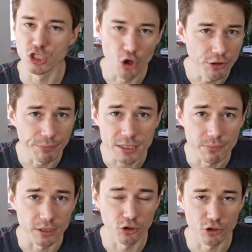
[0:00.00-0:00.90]
Just
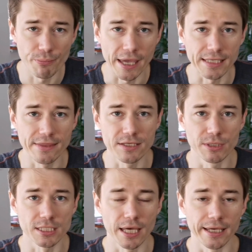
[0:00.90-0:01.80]
don't make
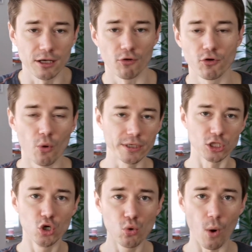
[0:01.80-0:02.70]
this mistake of
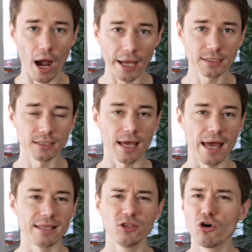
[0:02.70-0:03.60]
going too wide
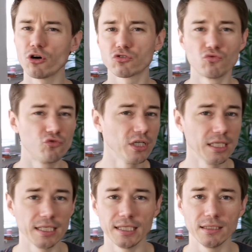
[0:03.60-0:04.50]
and not
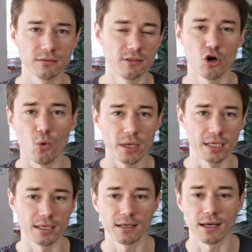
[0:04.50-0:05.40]
really
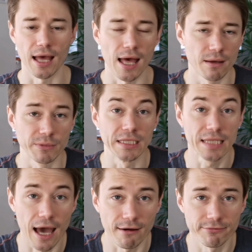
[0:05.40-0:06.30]
knowing
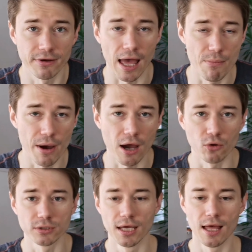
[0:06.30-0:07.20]
enough
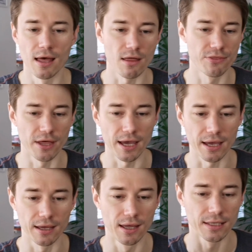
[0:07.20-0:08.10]
about
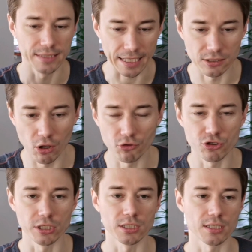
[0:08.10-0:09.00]
the
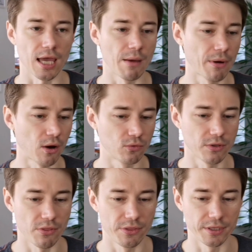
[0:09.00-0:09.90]
technologies,
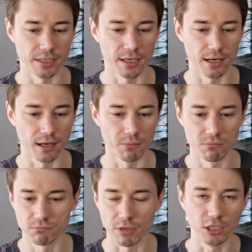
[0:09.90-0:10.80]
about
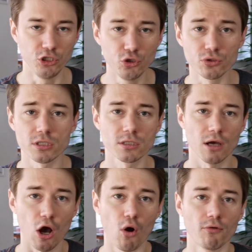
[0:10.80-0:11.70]
the
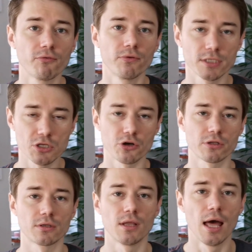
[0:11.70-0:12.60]
use of
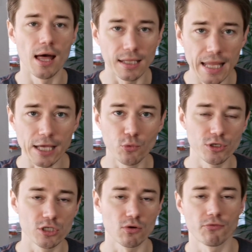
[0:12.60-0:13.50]
certain
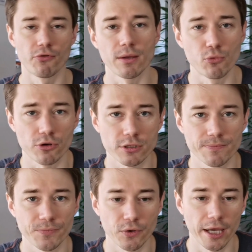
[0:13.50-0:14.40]
languages or
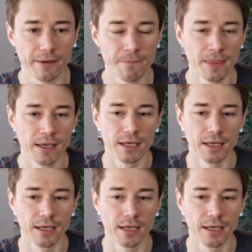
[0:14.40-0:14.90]
frameworks, okay?